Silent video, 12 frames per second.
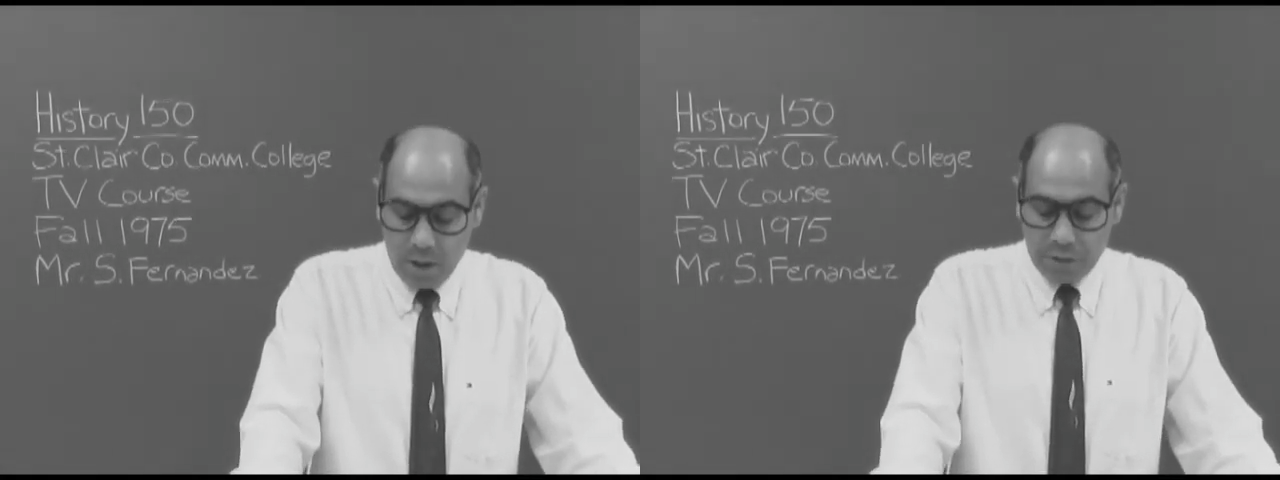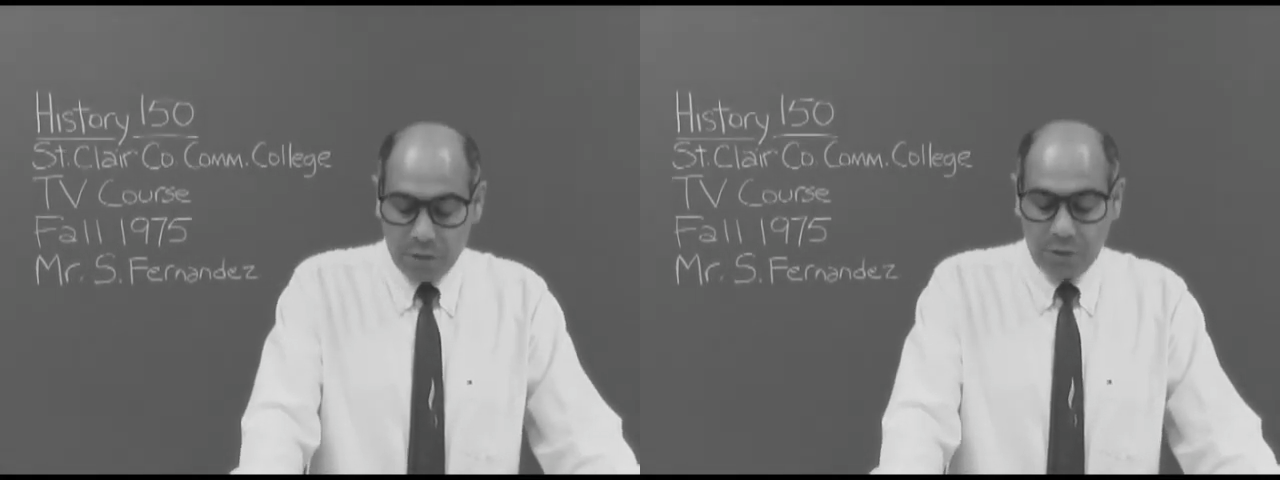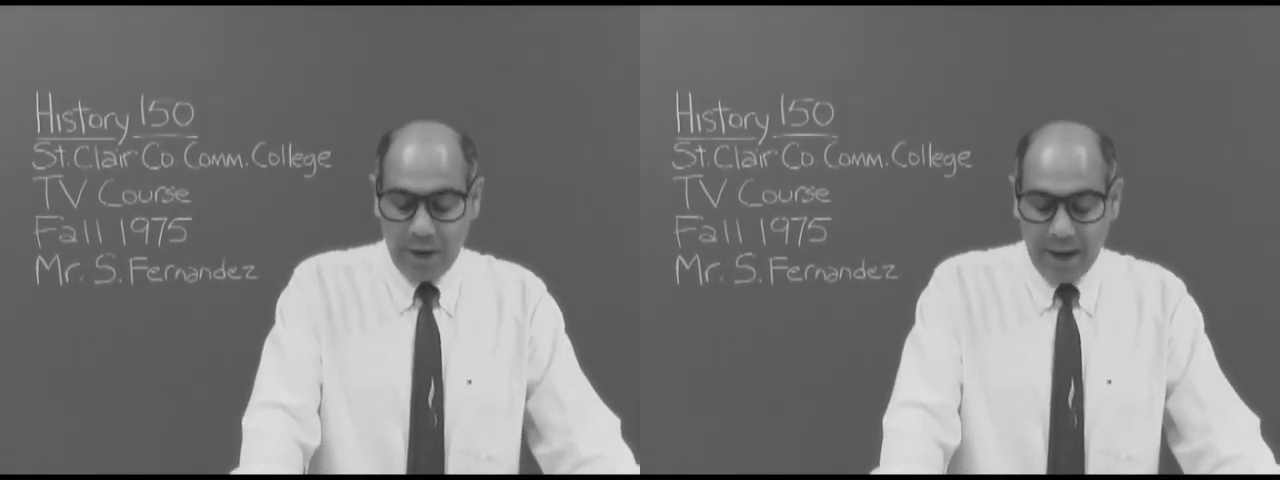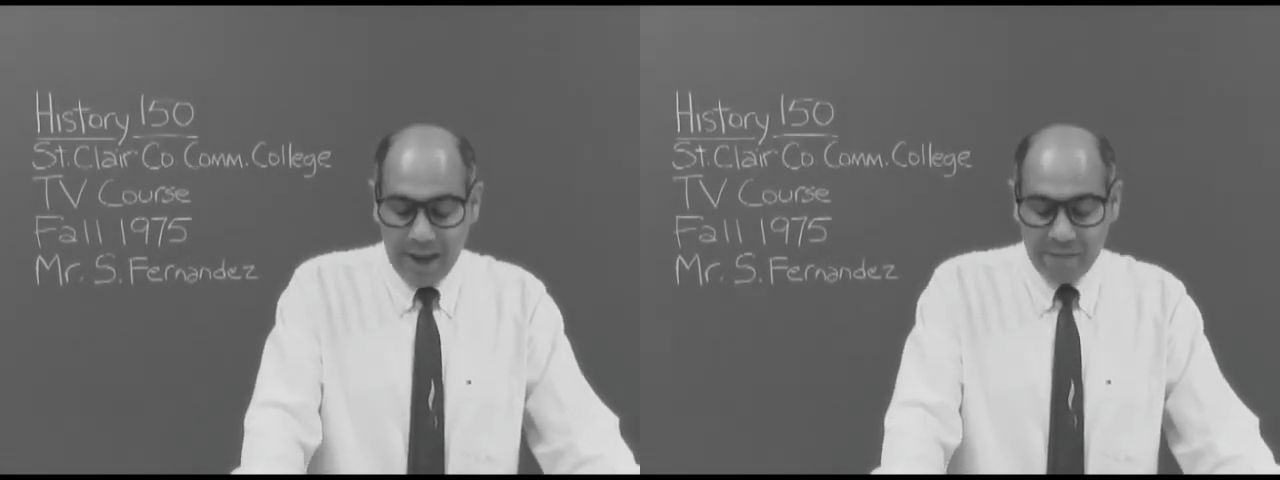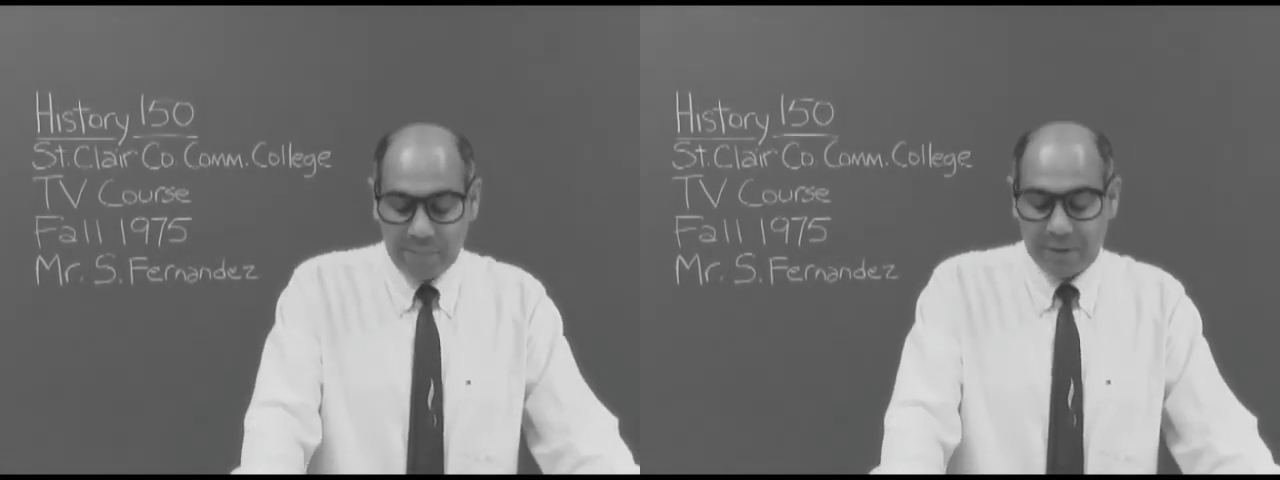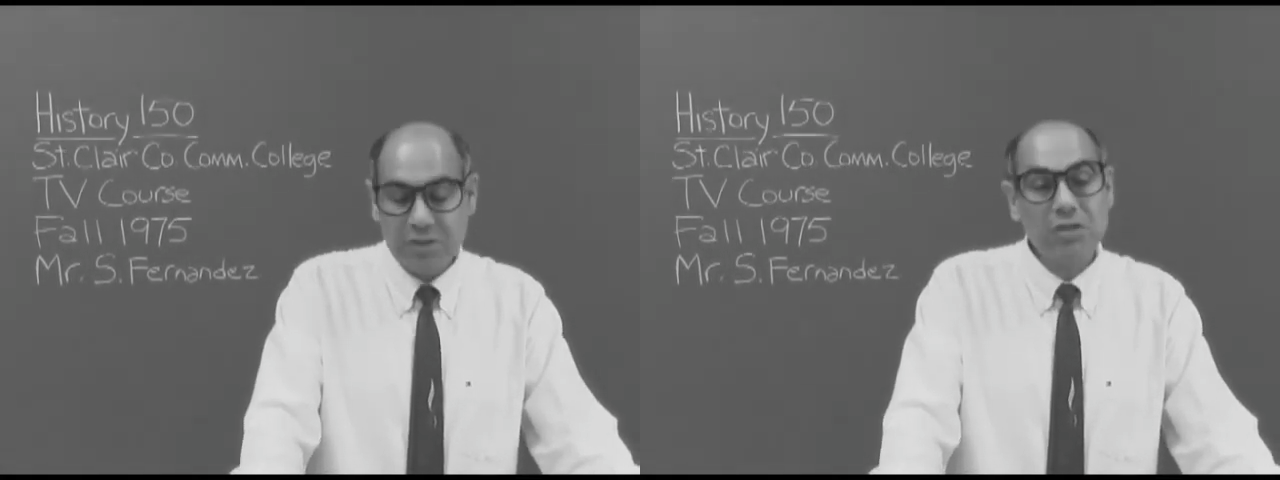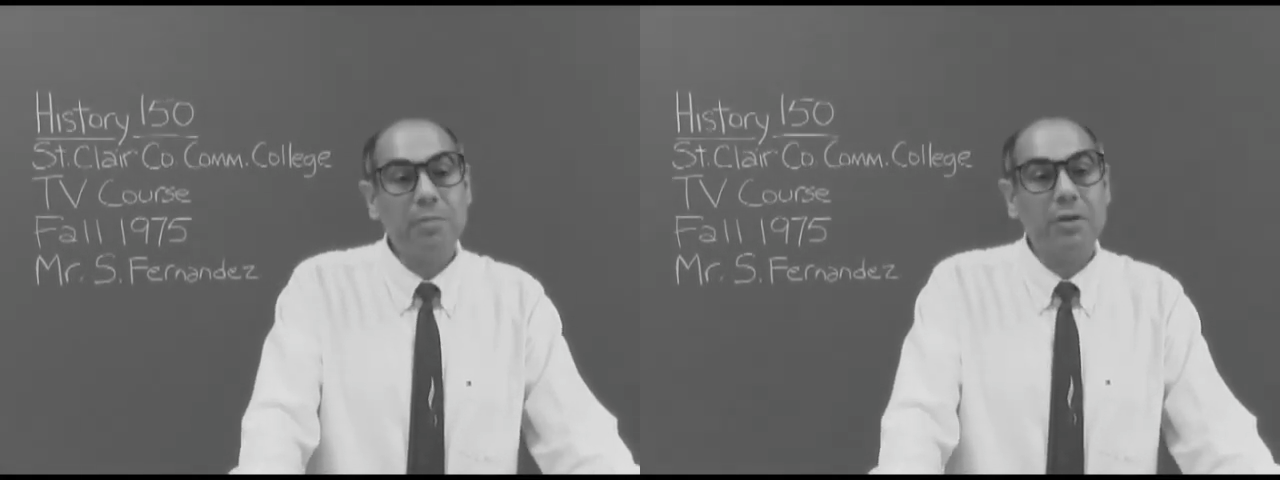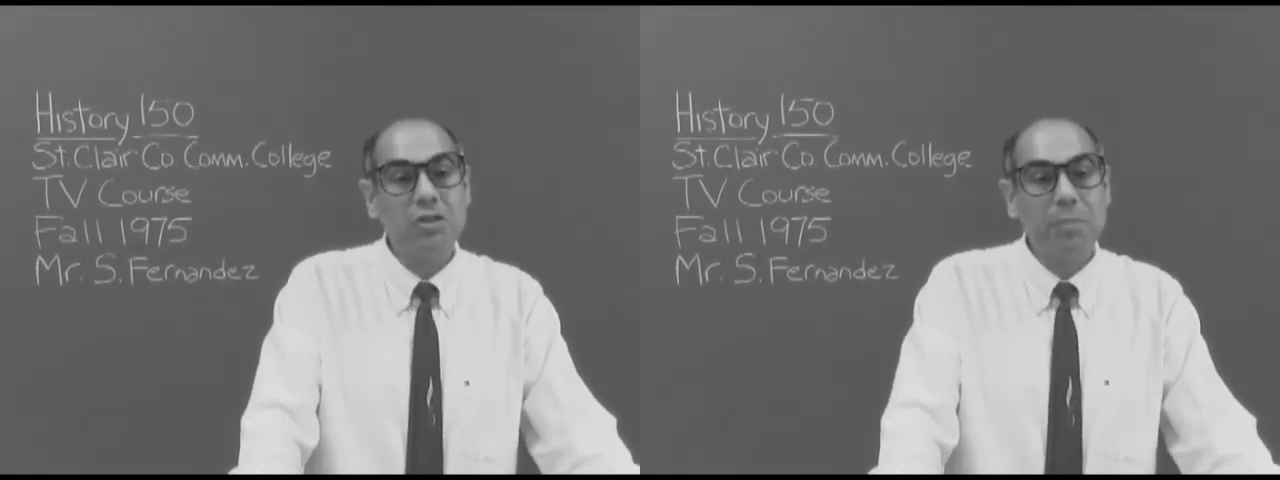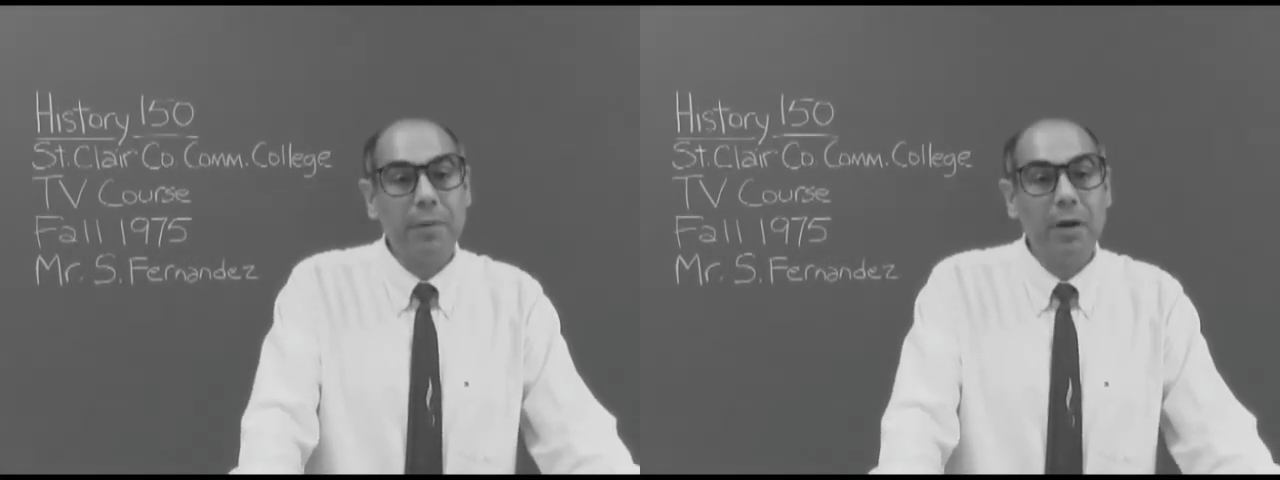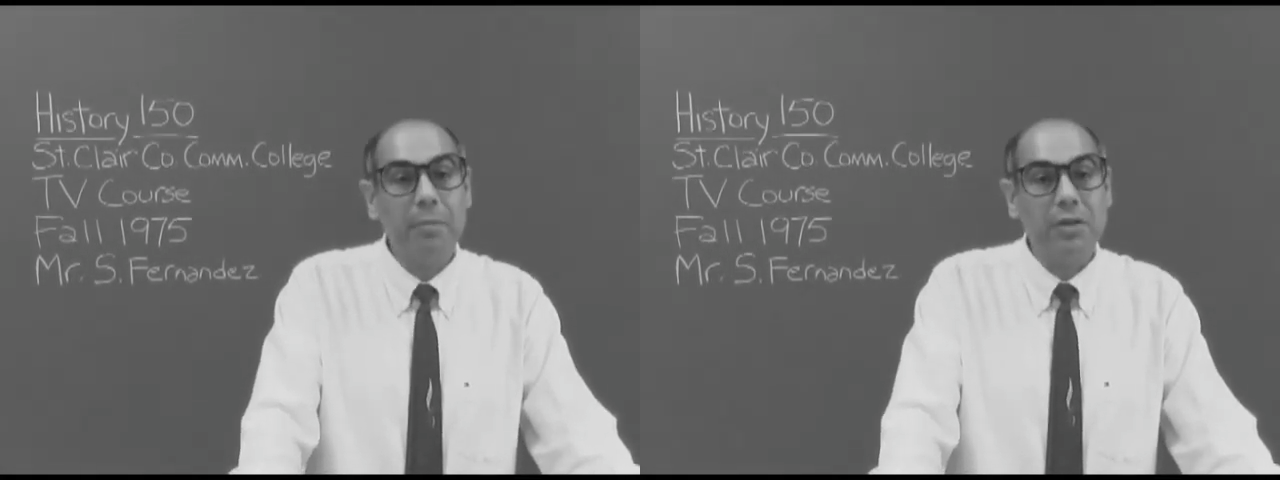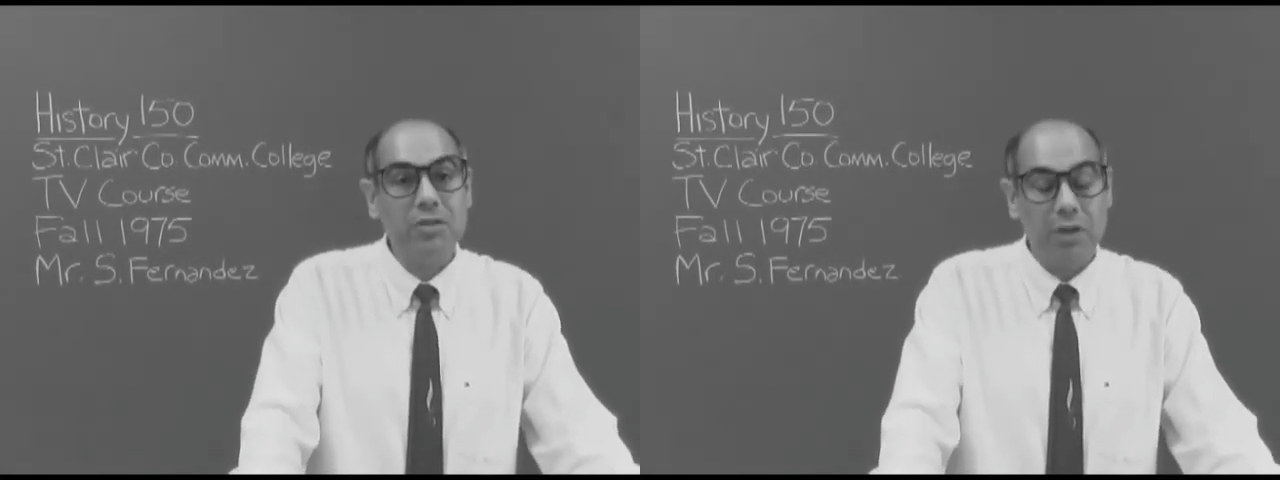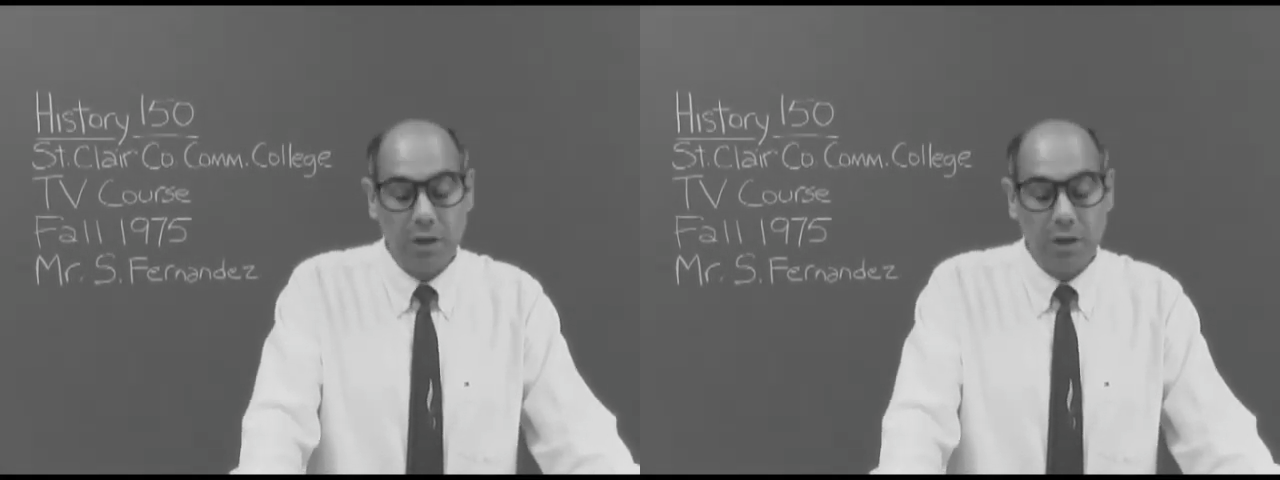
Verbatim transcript: though there have been some experiments